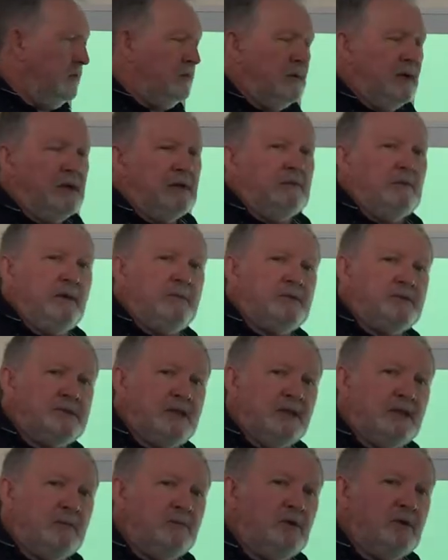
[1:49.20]
We can
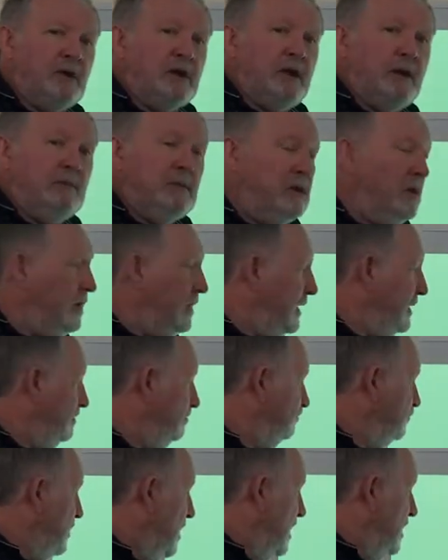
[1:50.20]
represent them on a number line.
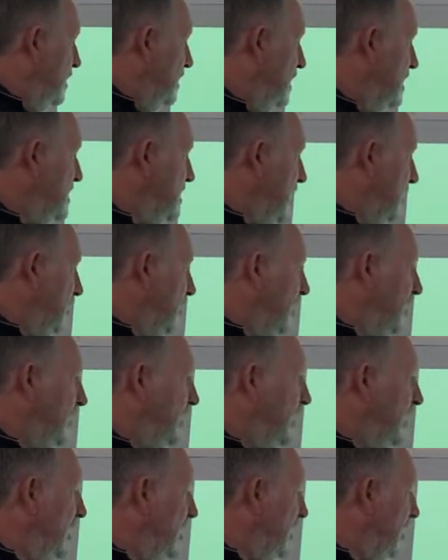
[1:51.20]
This number
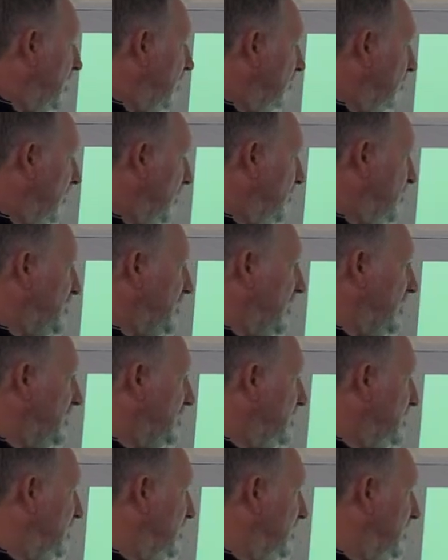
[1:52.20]
line here
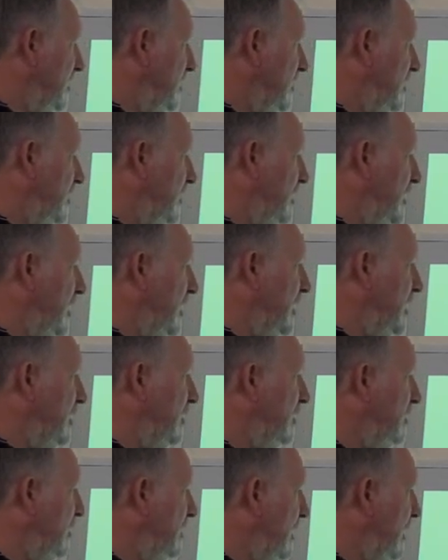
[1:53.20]
represents 13
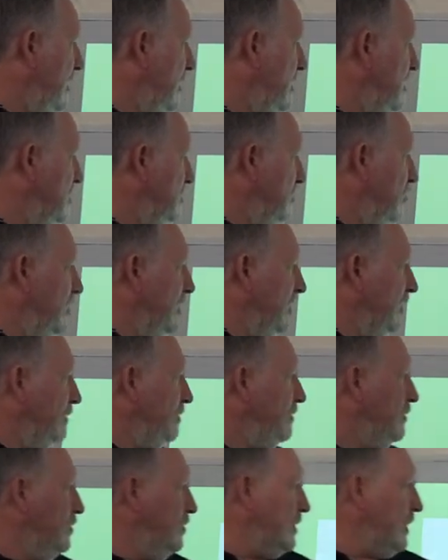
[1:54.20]
at this point,
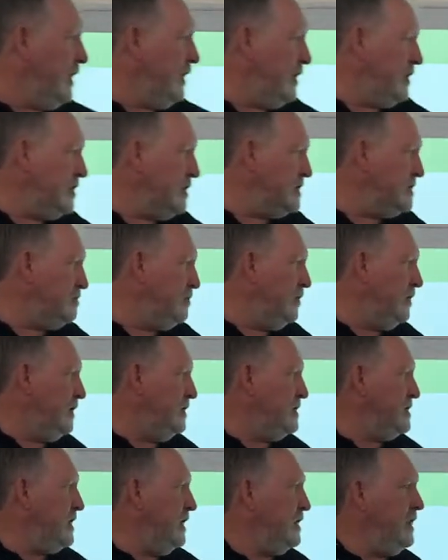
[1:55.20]
14 at this point.
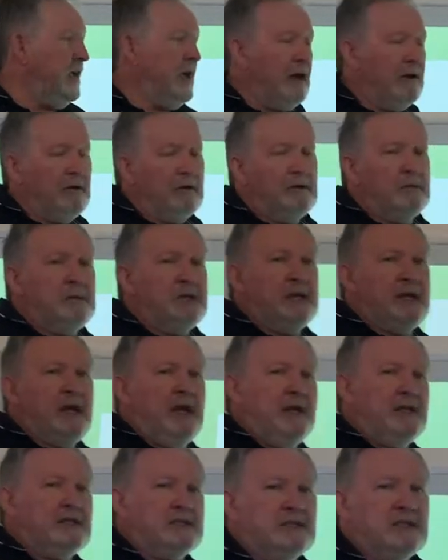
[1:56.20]
And so the arrow
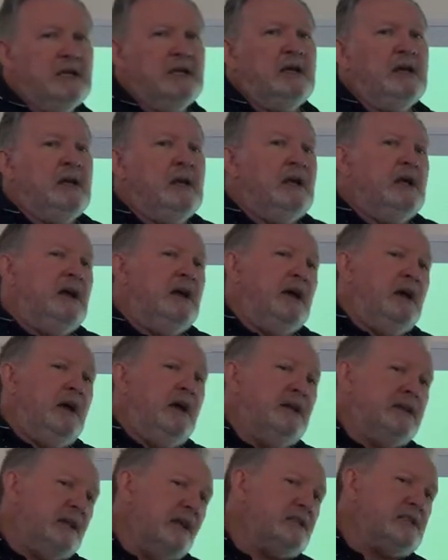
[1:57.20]
indicates
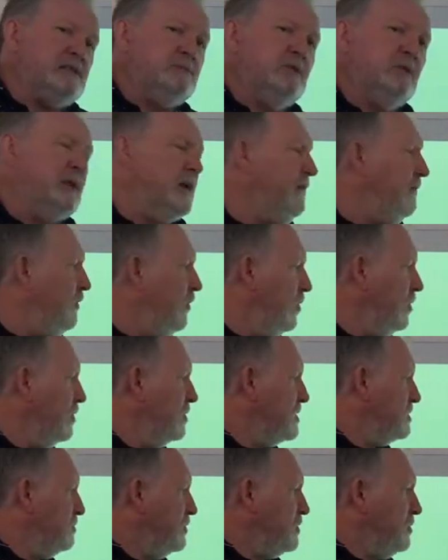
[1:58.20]
a decimal that
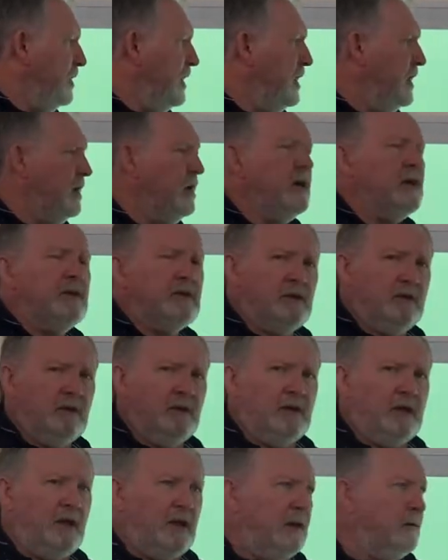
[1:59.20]
falls between
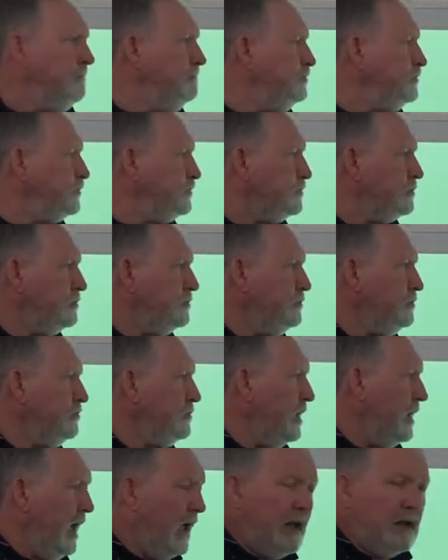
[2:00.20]
13
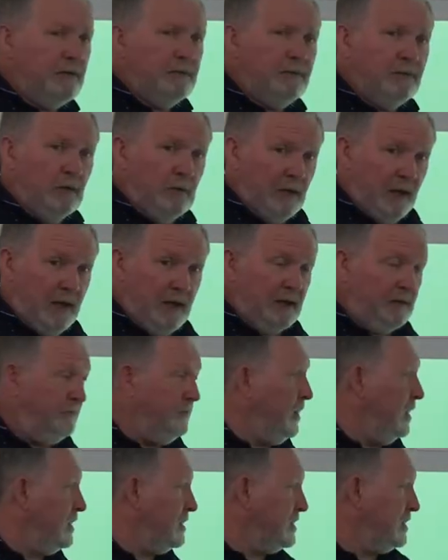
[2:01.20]
and 14.
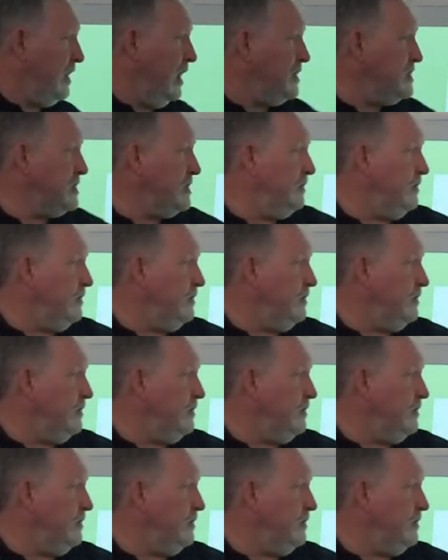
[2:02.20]
It's close